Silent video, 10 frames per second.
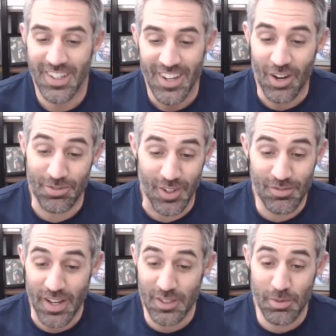a fun
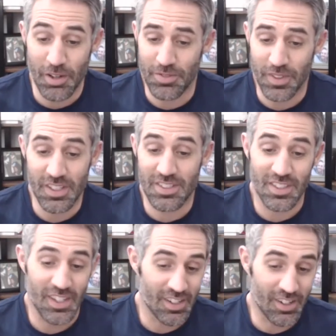fact about fitness
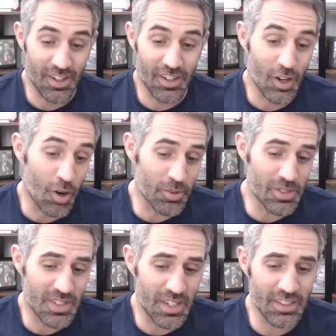uh,
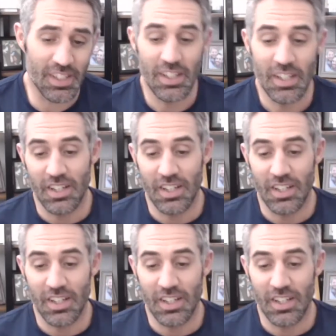almost daily.